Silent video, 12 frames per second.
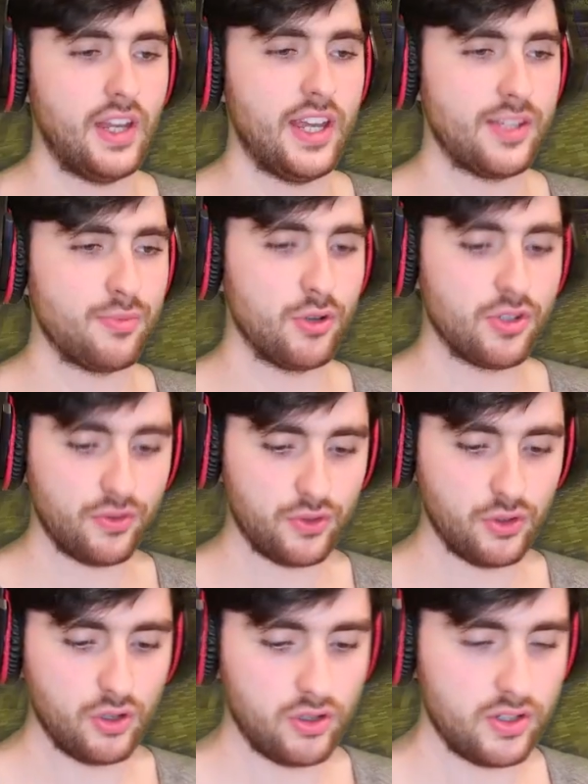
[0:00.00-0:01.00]
As most of
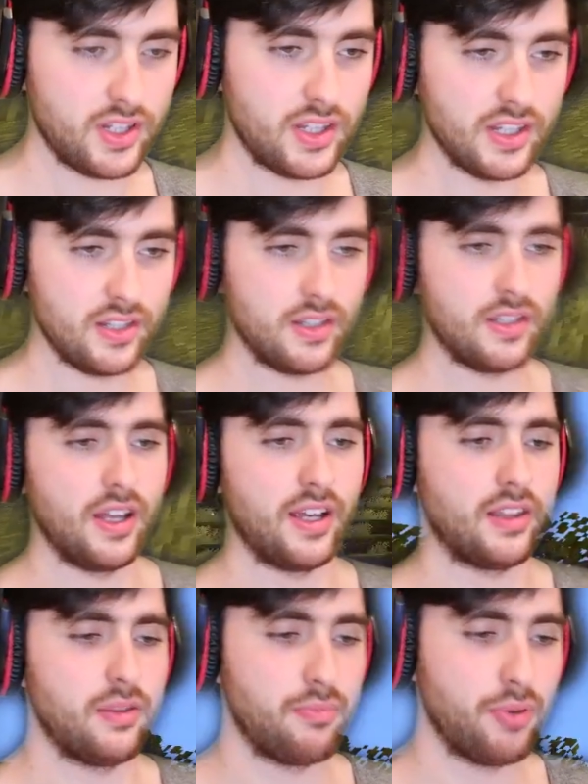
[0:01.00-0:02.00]
you noticed, this is
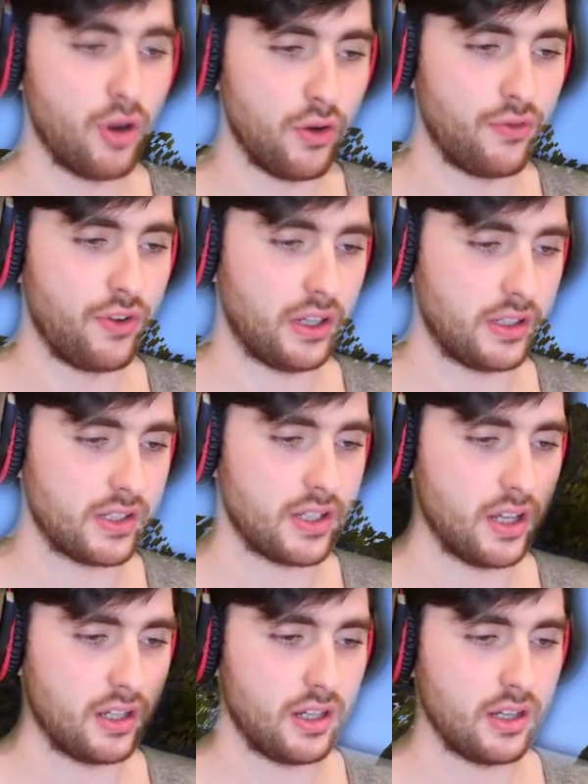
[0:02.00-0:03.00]
like perfect
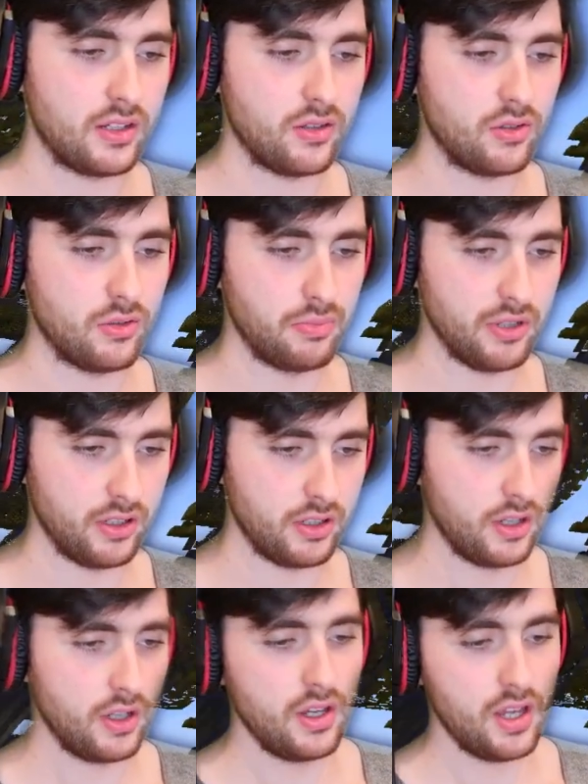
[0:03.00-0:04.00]
staircase you could build.
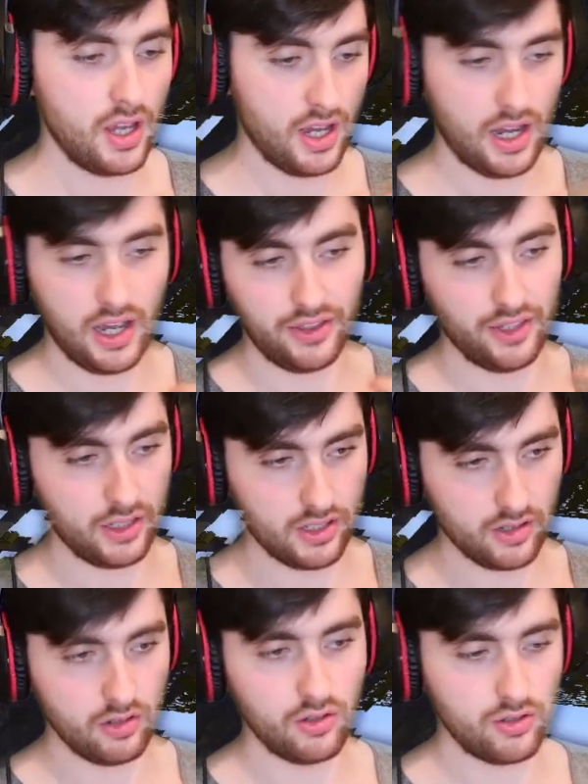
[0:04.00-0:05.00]
I think
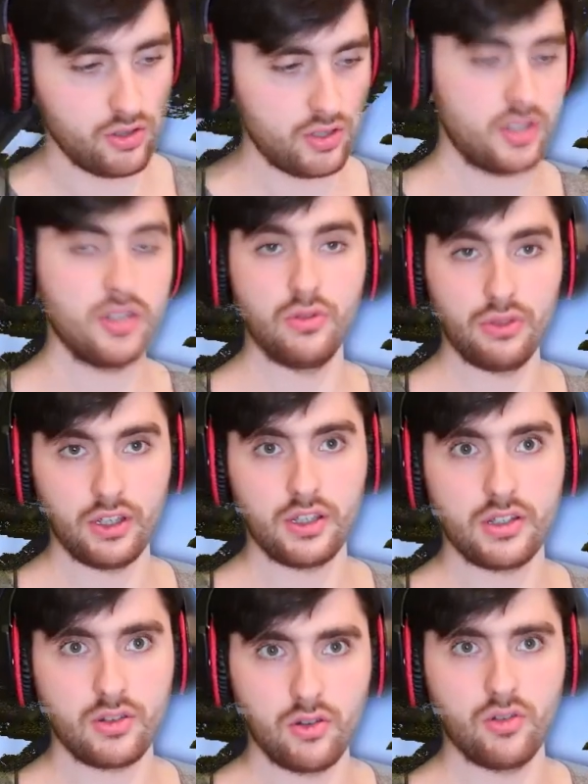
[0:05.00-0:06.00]
it's gorgeous, you think
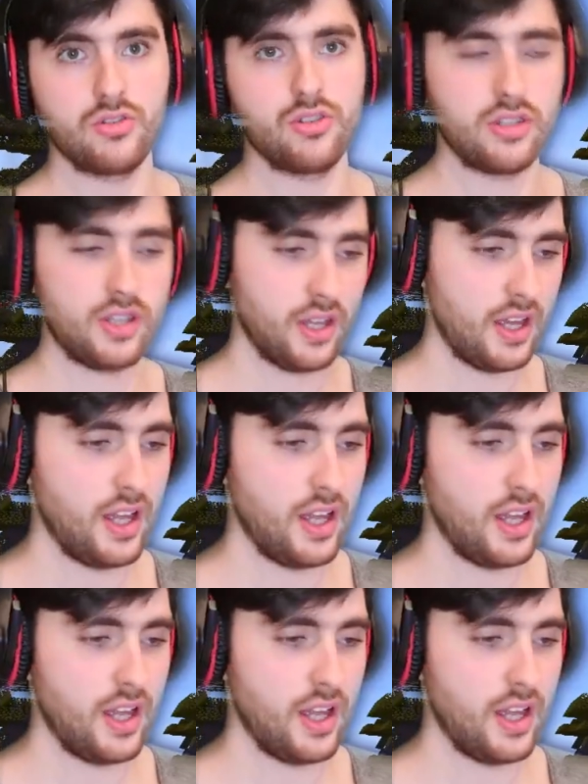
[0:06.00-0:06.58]
it's gorgeous.